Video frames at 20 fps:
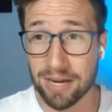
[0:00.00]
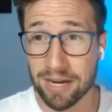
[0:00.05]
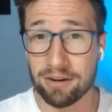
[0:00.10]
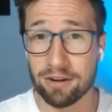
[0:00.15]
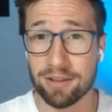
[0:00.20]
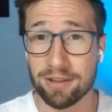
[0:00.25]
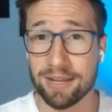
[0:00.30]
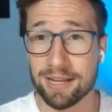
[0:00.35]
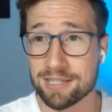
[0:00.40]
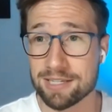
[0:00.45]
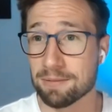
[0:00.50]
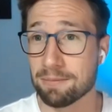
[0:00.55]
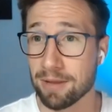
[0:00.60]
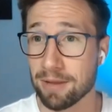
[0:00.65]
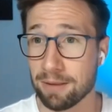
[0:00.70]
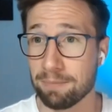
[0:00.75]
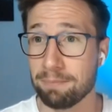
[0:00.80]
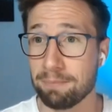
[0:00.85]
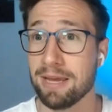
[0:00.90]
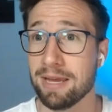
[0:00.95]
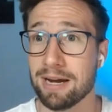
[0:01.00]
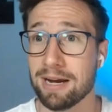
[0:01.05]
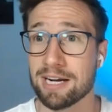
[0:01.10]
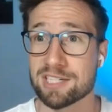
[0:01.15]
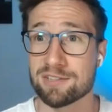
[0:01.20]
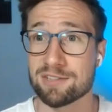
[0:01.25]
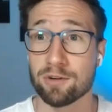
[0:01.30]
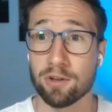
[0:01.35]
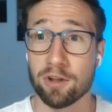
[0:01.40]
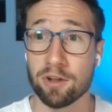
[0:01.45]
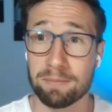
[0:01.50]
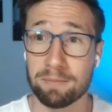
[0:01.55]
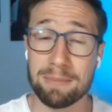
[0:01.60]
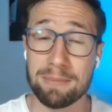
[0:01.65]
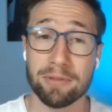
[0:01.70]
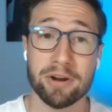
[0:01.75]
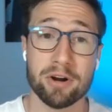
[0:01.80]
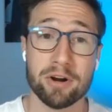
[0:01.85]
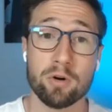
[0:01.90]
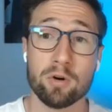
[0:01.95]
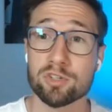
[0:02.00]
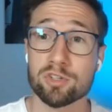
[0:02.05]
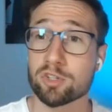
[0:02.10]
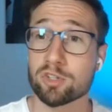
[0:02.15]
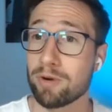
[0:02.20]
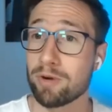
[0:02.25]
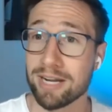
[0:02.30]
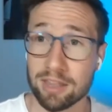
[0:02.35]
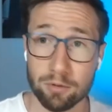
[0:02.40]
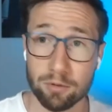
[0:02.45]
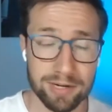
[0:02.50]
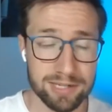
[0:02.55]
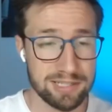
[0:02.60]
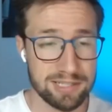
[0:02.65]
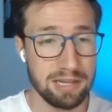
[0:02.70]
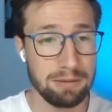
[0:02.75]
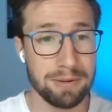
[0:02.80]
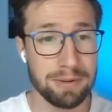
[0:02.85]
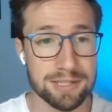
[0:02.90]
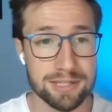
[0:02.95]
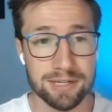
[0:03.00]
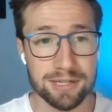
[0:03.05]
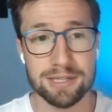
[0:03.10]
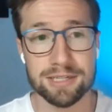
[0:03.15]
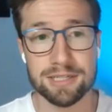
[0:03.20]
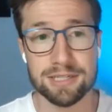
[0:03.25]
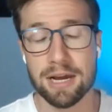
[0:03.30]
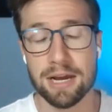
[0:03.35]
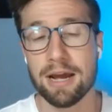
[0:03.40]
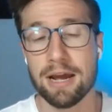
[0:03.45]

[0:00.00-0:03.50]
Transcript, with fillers: I know that that's a, a big ask for a lot of people that are also running the rest of their business,